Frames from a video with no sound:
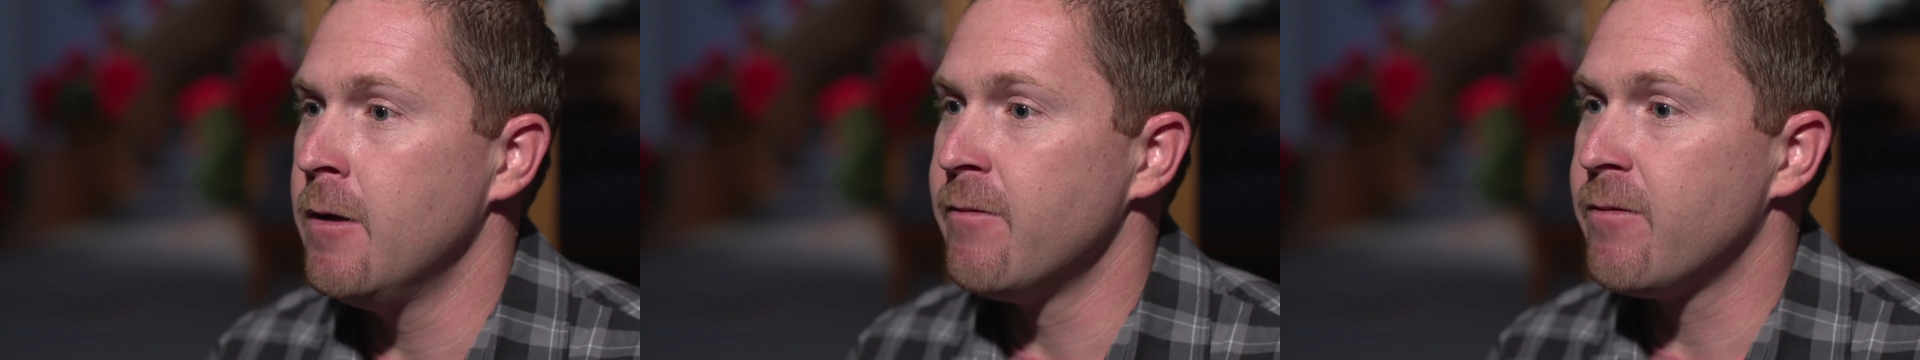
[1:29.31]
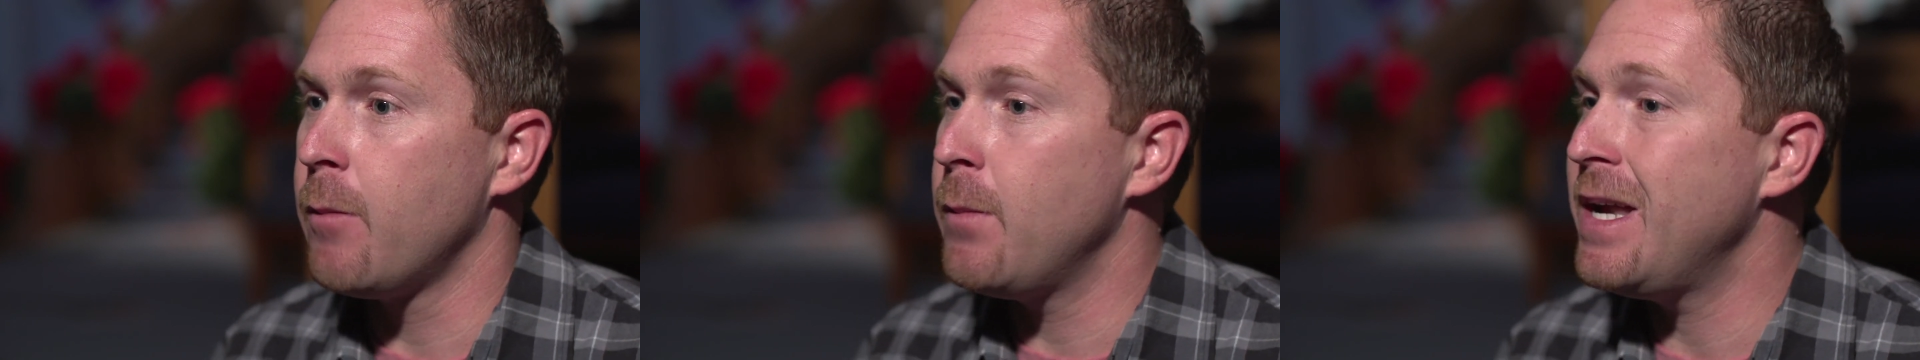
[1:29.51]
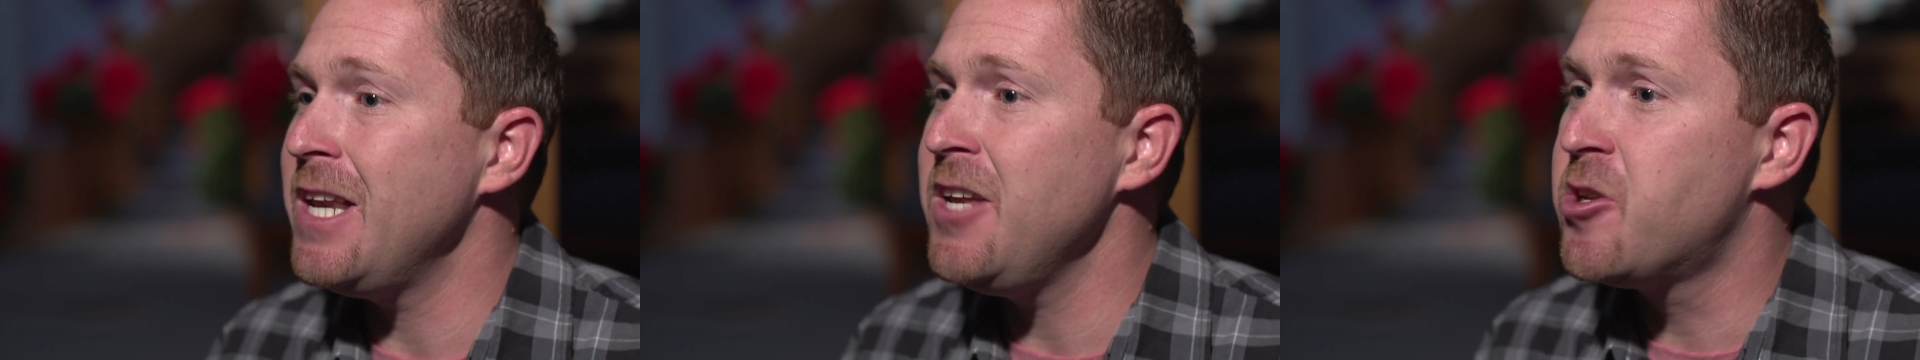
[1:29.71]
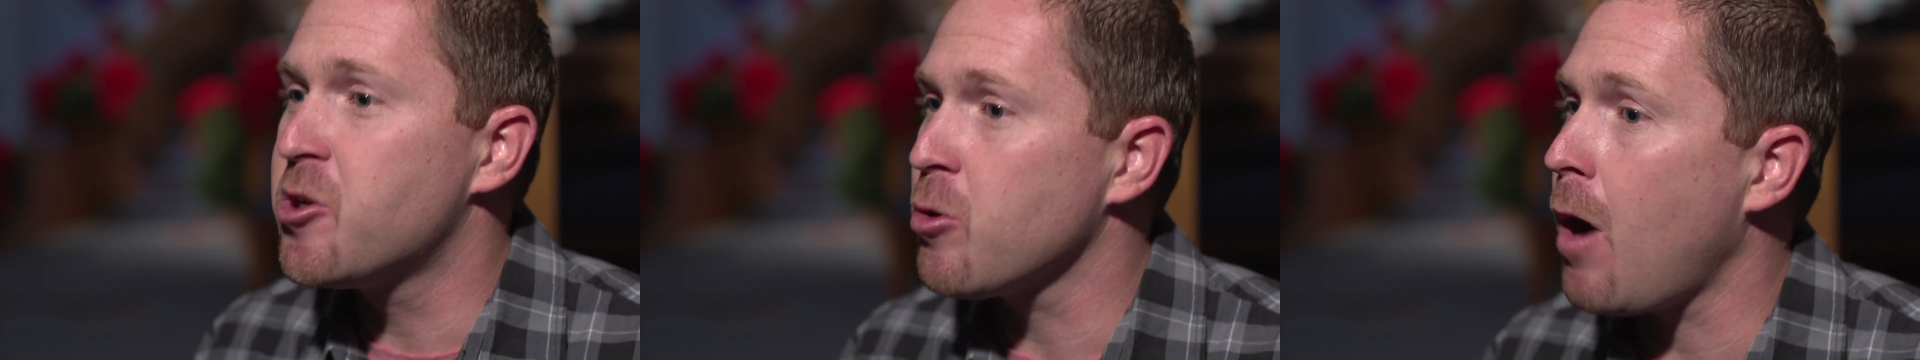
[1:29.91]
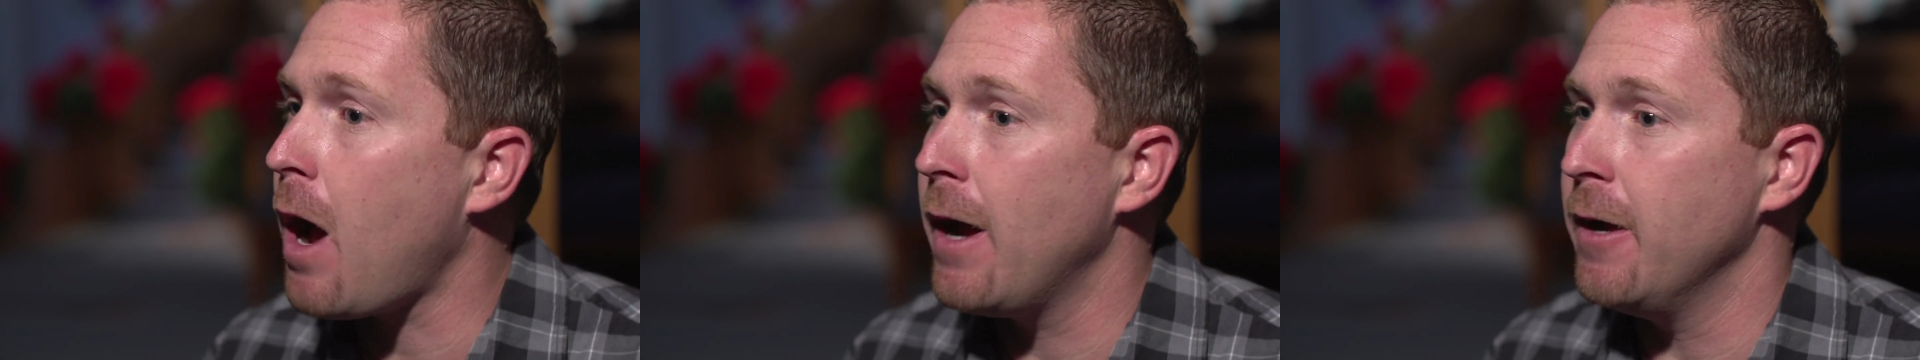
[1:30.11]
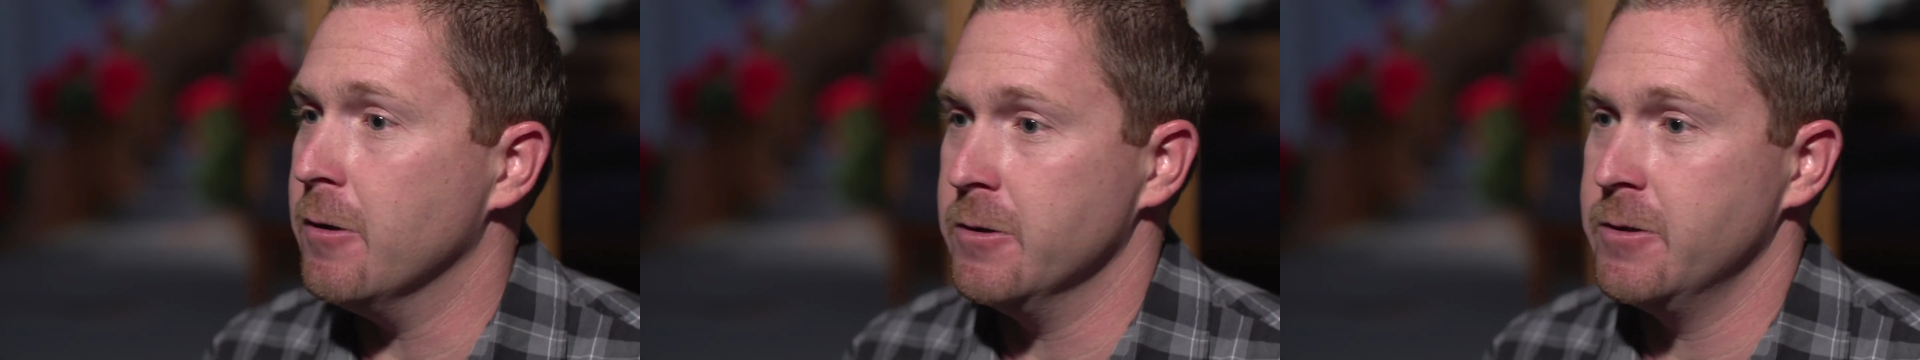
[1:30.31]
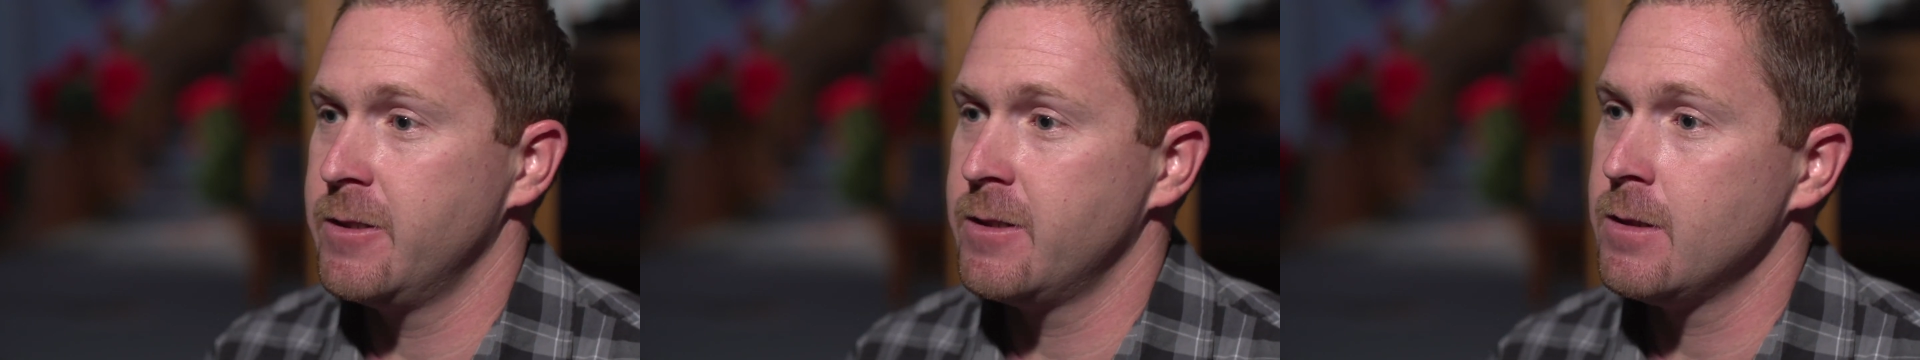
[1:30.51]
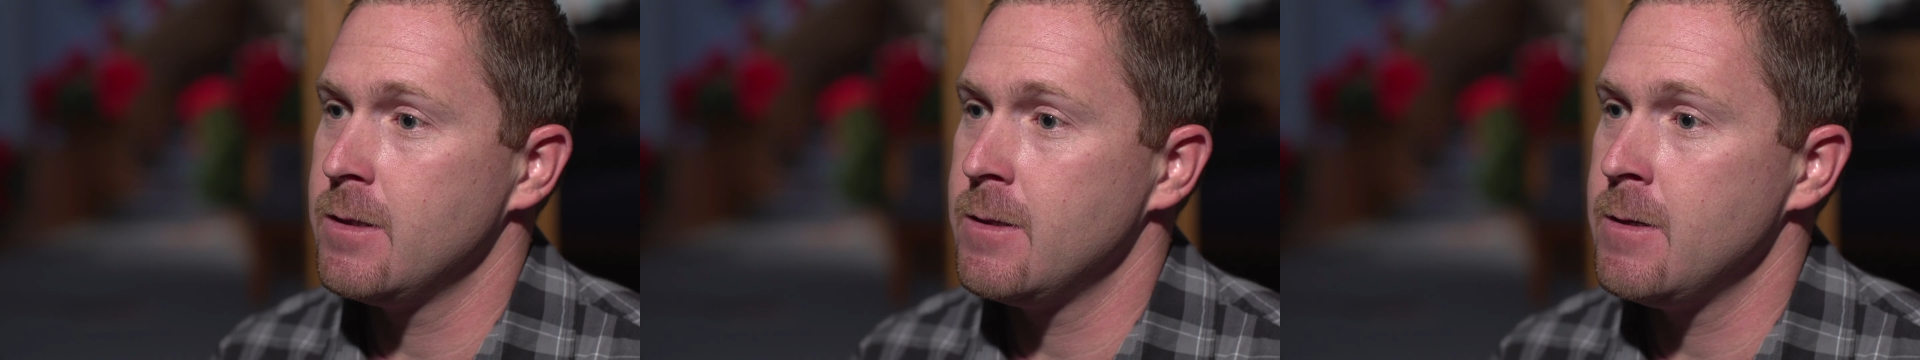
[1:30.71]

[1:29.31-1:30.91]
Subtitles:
from any trials,